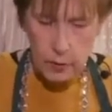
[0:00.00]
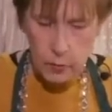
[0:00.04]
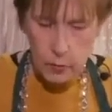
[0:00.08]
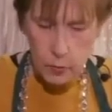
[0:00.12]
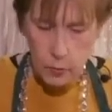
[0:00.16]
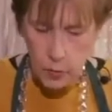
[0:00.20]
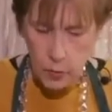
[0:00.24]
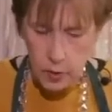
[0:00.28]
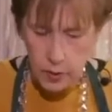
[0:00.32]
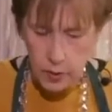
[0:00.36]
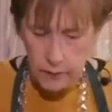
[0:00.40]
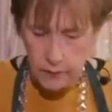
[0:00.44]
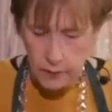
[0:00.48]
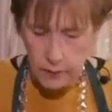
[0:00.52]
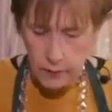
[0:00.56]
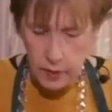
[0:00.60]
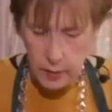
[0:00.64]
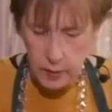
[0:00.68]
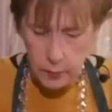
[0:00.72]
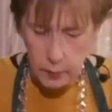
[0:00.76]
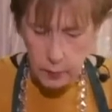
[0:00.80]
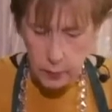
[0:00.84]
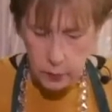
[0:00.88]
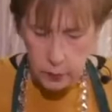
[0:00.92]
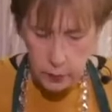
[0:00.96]
it one of a
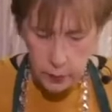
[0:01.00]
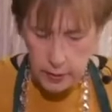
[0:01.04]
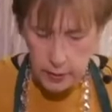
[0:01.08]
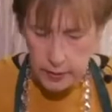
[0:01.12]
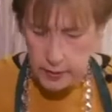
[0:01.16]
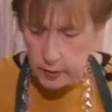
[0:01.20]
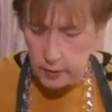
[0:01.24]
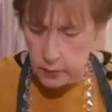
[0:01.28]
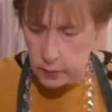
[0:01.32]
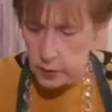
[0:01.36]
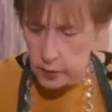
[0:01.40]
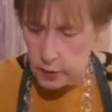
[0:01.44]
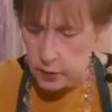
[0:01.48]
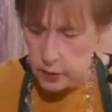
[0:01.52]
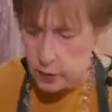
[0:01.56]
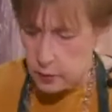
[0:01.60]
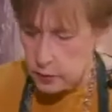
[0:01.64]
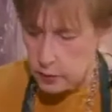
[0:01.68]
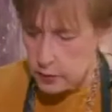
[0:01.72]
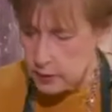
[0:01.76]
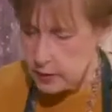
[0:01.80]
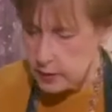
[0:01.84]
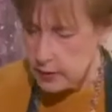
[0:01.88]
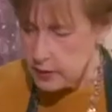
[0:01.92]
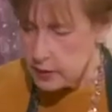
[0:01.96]
couple of ways. We can do
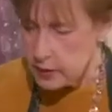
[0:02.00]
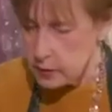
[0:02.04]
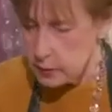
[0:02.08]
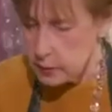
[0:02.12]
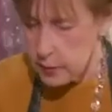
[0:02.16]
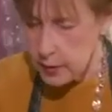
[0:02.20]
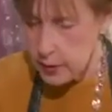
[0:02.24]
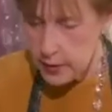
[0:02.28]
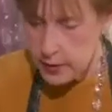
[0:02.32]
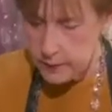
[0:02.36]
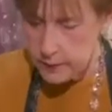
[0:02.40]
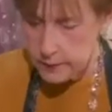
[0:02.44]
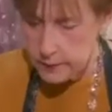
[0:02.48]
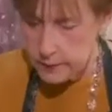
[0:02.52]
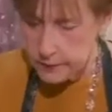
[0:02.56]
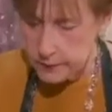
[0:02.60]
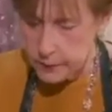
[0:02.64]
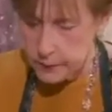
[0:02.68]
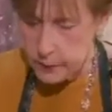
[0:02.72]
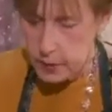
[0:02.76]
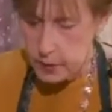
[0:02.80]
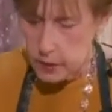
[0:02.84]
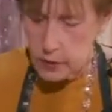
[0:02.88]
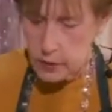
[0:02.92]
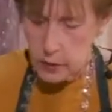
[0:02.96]
it this way.
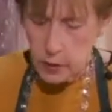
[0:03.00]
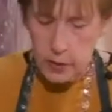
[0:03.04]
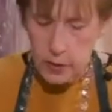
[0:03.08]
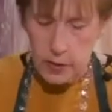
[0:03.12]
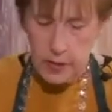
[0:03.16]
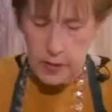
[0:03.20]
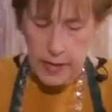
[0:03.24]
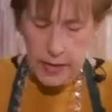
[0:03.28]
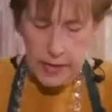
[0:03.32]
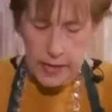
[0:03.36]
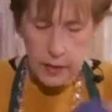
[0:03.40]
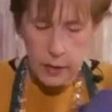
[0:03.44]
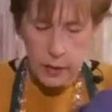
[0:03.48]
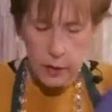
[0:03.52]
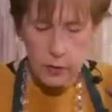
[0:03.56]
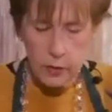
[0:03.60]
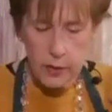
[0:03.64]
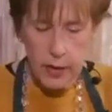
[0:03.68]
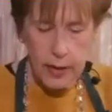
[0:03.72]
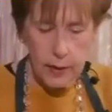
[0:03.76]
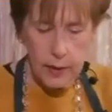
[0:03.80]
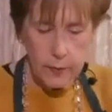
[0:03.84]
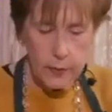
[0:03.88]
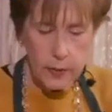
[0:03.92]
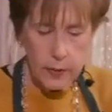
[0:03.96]
So you take your
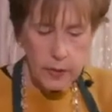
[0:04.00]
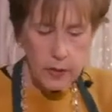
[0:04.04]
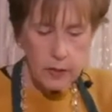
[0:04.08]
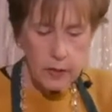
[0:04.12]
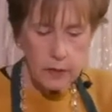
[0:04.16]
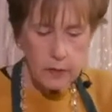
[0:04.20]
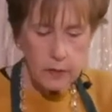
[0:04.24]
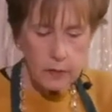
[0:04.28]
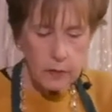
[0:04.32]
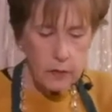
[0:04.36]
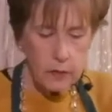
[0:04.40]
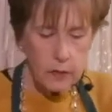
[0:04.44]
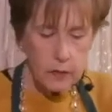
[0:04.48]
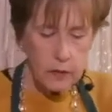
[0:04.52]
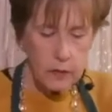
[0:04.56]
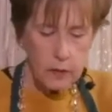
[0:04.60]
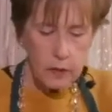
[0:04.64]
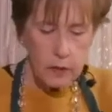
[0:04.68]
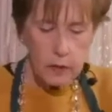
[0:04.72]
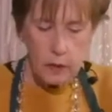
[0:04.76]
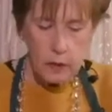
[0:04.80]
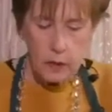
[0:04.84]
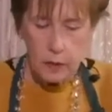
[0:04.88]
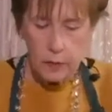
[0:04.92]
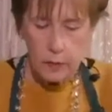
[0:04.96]
napkin,
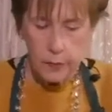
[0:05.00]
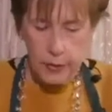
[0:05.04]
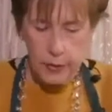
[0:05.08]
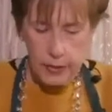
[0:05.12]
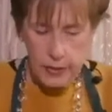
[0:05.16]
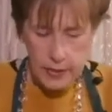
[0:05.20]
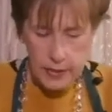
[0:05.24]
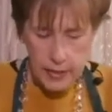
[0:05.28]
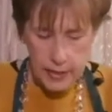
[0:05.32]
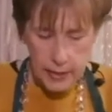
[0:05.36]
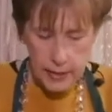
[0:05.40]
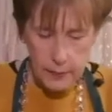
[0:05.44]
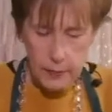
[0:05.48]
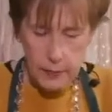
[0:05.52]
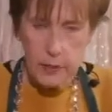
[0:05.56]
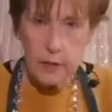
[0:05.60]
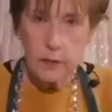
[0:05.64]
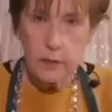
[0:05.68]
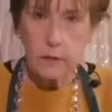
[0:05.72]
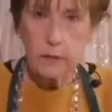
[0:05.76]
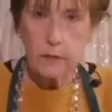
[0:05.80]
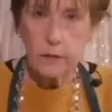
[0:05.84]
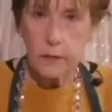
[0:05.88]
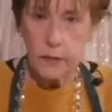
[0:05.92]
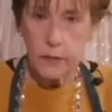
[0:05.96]
a big
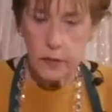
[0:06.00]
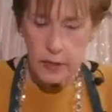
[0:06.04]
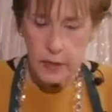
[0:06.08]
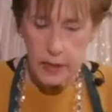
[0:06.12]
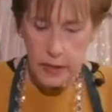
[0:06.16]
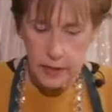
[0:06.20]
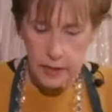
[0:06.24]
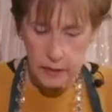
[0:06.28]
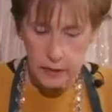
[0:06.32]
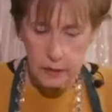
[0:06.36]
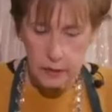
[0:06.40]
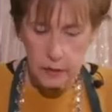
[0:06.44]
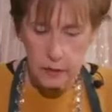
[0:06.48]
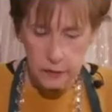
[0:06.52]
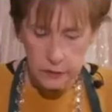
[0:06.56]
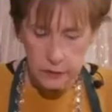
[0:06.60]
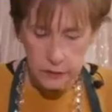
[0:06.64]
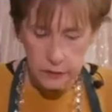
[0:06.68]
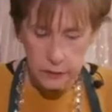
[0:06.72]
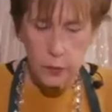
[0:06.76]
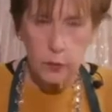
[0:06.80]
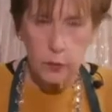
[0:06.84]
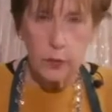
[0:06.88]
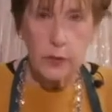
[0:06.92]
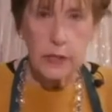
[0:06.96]
napkin, again, you
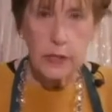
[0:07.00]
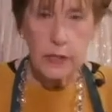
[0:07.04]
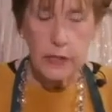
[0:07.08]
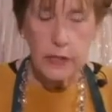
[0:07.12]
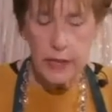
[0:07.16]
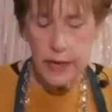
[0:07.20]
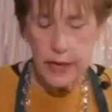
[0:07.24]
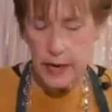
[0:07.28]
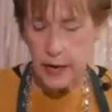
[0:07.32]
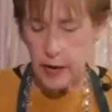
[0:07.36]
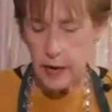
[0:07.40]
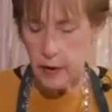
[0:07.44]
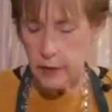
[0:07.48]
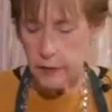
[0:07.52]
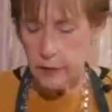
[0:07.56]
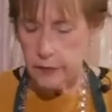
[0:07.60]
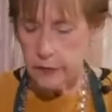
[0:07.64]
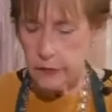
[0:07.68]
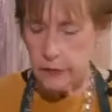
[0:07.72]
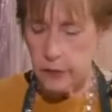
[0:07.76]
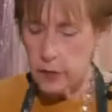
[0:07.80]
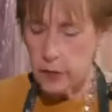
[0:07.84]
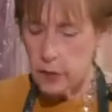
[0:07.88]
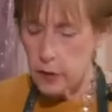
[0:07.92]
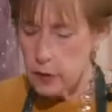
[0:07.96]
fold it in half,
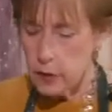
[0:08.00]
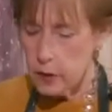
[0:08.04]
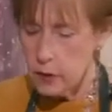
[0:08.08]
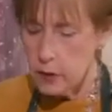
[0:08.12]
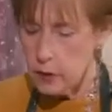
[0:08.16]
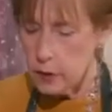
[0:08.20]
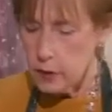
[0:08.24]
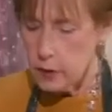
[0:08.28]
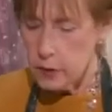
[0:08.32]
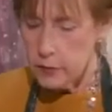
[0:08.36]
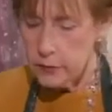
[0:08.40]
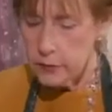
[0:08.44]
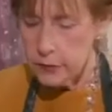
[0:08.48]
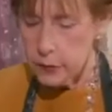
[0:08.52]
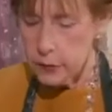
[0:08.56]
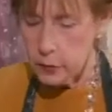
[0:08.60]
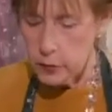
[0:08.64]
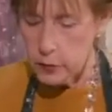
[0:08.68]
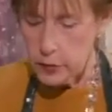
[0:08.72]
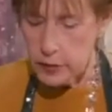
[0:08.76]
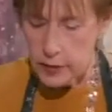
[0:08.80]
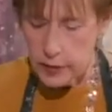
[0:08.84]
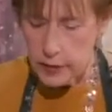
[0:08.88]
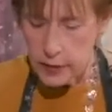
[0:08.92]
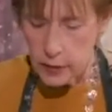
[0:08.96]
you
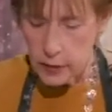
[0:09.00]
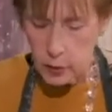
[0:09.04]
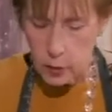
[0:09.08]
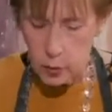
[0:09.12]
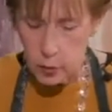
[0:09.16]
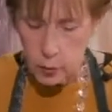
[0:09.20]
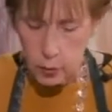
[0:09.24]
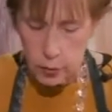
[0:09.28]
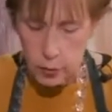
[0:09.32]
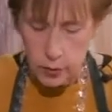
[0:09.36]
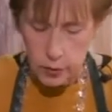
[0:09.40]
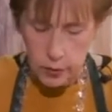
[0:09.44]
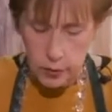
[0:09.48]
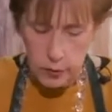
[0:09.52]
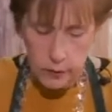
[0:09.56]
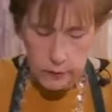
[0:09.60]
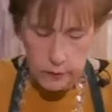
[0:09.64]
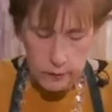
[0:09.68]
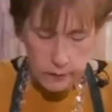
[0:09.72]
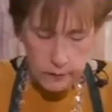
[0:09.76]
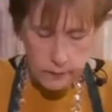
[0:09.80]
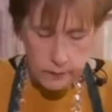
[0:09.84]
fold it in a quarter,